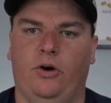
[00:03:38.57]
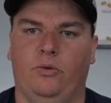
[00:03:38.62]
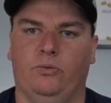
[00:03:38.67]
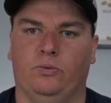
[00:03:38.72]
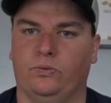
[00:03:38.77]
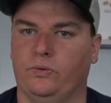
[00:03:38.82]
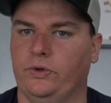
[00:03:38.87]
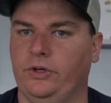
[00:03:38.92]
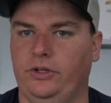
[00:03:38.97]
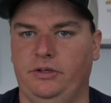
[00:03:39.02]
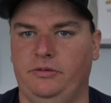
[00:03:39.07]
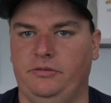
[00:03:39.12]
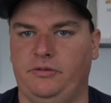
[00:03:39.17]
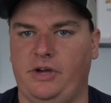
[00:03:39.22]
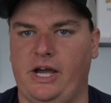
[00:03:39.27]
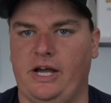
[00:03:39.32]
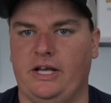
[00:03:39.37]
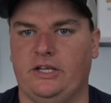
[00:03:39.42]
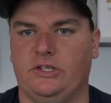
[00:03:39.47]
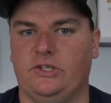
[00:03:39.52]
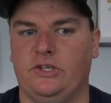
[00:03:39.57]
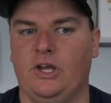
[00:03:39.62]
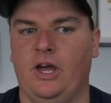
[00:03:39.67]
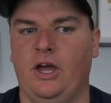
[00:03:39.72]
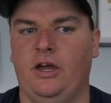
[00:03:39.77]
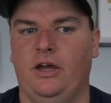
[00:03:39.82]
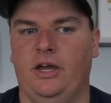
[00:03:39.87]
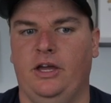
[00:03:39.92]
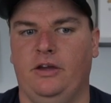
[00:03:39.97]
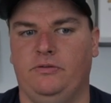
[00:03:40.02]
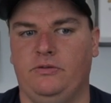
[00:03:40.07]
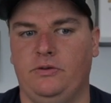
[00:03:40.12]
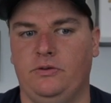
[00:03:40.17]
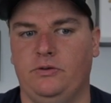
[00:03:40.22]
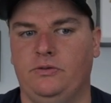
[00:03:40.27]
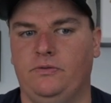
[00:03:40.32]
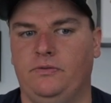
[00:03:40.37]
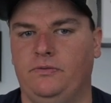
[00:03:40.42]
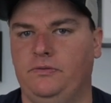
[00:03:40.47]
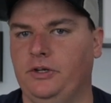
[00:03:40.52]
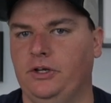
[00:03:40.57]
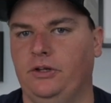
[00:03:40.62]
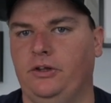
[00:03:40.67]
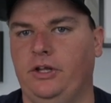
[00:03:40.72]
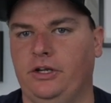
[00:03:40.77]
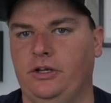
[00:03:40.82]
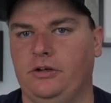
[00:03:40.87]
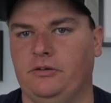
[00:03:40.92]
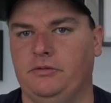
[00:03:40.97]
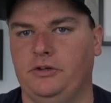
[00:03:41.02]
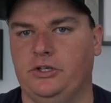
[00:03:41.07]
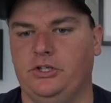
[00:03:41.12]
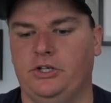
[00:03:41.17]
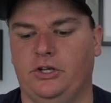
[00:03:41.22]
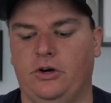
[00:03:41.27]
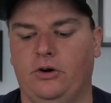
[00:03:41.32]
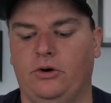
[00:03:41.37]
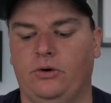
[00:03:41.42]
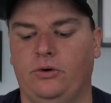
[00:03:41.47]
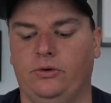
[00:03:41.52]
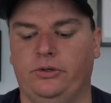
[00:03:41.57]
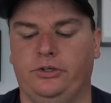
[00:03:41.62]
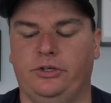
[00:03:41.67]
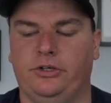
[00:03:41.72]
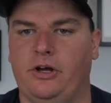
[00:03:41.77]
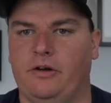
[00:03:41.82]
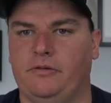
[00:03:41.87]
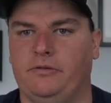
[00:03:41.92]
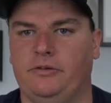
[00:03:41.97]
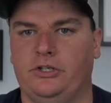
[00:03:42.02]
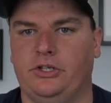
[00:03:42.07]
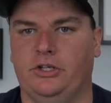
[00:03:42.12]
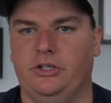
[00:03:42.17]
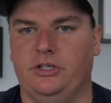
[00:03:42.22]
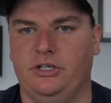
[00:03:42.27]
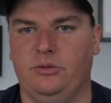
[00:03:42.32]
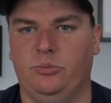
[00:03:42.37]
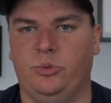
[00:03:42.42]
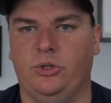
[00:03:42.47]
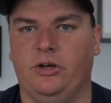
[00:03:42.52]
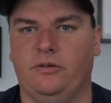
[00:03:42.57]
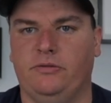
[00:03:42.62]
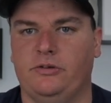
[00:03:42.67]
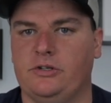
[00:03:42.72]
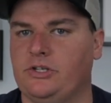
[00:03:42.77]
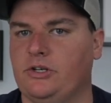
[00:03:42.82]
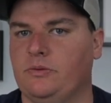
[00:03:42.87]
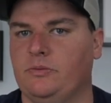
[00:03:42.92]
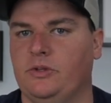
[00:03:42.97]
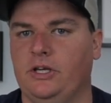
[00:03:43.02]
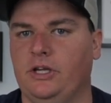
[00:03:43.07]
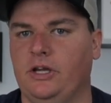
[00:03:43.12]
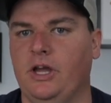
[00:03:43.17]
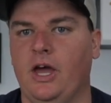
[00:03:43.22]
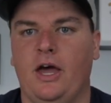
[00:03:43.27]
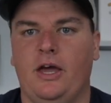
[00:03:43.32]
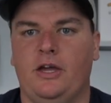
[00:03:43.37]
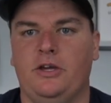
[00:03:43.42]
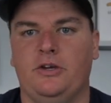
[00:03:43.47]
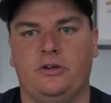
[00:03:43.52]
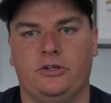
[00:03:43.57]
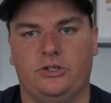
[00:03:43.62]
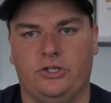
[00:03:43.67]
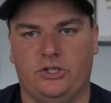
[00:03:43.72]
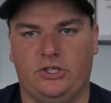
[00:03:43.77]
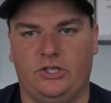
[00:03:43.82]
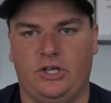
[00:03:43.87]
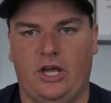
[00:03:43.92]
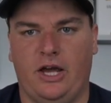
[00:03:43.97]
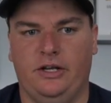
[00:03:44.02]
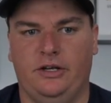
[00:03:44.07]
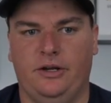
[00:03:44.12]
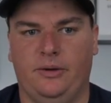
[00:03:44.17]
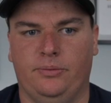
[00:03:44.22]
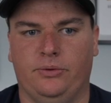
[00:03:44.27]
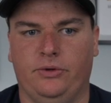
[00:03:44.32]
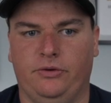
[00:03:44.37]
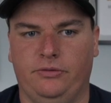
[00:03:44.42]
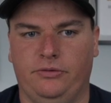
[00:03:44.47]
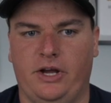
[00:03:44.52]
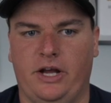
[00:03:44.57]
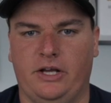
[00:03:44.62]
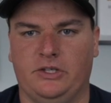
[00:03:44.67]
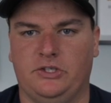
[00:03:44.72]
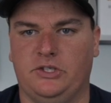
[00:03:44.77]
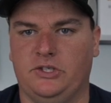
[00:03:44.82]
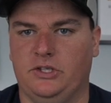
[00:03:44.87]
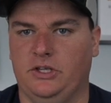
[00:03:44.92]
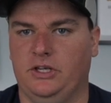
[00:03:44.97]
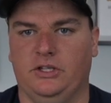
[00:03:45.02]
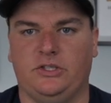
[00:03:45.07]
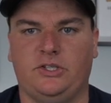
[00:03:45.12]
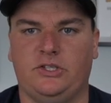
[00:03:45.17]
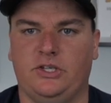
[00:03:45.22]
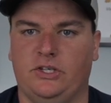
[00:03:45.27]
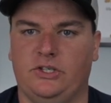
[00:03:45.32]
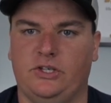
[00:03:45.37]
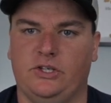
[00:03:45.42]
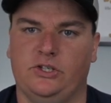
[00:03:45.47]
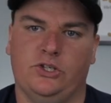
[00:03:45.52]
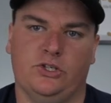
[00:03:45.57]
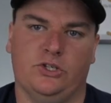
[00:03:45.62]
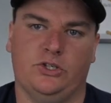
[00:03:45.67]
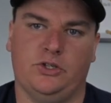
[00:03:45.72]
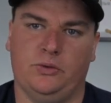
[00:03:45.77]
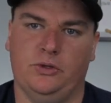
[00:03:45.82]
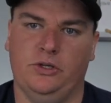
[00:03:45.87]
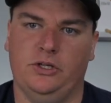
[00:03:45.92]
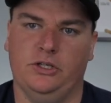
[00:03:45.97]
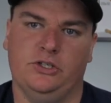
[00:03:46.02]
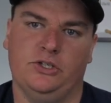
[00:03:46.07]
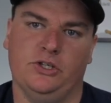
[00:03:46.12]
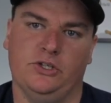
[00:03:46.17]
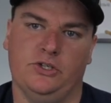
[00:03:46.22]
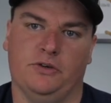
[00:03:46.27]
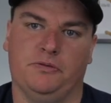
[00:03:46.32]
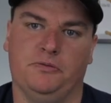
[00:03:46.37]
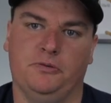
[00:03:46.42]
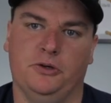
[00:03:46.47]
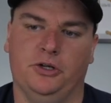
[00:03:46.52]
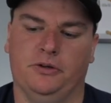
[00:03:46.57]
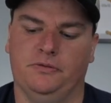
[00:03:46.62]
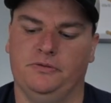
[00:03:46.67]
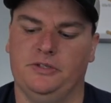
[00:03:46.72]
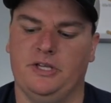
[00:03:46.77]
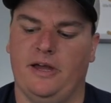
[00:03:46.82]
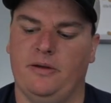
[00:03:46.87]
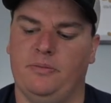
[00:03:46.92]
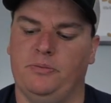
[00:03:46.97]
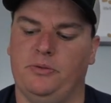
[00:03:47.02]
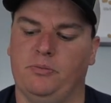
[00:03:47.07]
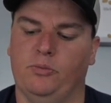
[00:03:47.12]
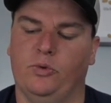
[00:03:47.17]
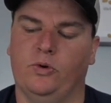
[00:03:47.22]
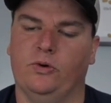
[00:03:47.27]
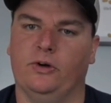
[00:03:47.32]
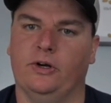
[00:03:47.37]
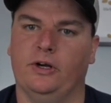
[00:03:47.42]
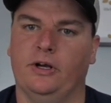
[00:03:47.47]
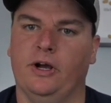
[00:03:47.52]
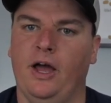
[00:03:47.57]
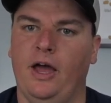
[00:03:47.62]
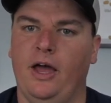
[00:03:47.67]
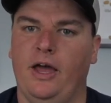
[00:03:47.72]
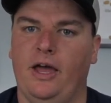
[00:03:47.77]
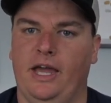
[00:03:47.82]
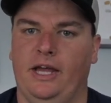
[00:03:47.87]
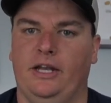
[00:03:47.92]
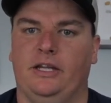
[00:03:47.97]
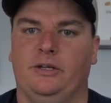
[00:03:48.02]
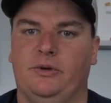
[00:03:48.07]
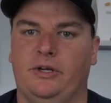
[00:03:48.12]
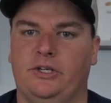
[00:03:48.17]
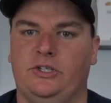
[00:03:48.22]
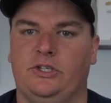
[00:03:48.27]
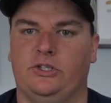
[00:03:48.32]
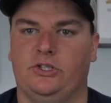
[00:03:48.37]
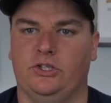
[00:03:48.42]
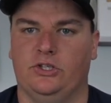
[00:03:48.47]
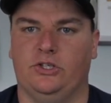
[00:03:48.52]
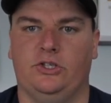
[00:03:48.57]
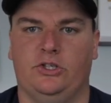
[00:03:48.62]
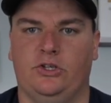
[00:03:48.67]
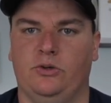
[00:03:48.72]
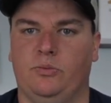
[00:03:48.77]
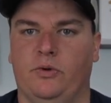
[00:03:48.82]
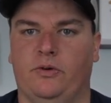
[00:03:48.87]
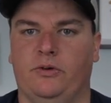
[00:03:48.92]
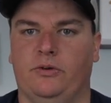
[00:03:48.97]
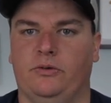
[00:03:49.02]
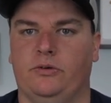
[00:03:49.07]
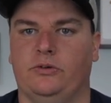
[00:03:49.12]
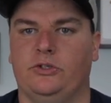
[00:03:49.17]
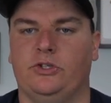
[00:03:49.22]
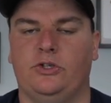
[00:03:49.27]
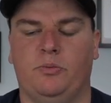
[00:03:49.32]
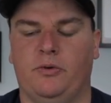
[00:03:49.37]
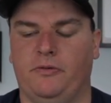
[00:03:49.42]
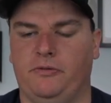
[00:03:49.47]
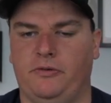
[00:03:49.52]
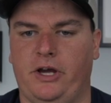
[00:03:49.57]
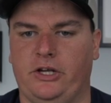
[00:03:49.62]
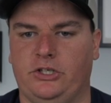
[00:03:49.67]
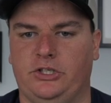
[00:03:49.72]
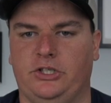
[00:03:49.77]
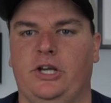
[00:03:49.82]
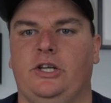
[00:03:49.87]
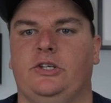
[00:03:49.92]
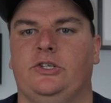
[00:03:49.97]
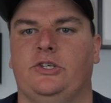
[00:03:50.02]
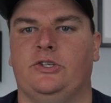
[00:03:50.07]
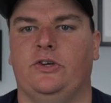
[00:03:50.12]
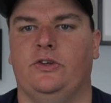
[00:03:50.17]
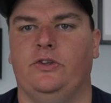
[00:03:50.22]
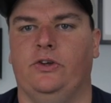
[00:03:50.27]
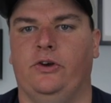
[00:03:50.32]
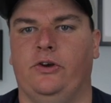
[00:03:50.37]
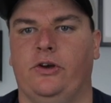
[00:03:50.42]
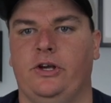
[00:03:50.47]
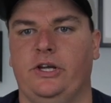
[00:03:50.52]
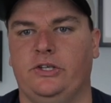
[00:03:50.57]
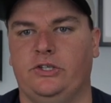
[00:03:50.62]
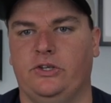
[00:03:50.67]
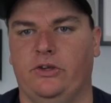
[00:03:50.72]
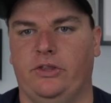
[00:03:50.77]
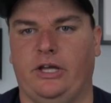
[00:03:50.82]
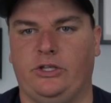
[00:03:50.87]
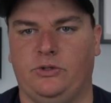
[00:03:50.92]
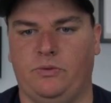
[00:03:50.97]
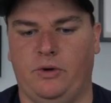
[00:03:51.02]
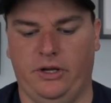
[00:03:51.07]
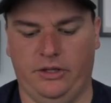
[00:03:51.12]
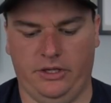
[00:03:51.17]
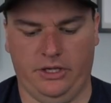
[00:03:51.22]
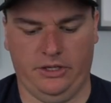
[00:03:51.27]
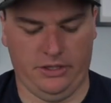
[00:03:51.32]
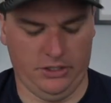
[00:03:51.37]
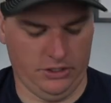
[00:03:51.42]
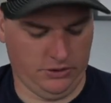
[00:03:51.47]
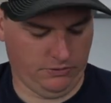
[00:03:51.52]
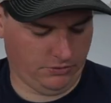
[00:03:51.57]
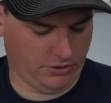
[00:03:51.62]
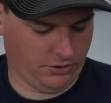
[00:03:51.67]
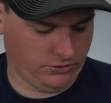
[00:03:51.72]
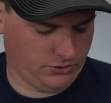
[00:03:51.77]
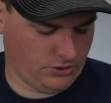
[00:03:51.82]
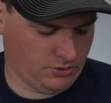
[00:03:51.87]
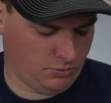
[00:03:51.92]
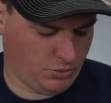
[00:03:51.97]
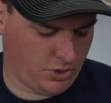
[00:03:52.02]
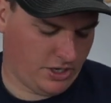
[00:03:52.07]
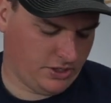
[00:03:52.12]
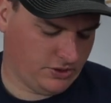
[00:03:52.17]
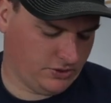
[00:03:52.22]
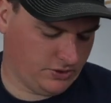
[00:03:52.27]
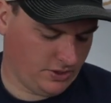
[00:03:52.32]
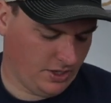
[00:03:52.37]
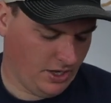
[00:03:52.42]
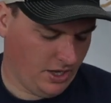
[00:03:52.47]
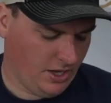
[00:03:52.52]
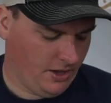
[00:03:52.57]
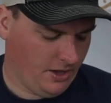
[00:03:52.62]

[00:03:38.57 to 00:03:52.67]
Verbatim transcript: really fast if you feel like you're fishing a hole and you're not fishing deep enough or something you can just slide it up real fast get six inches three inches a foot of depth more and it makes it just super super fast changes on the creek so that's why i like these floats the best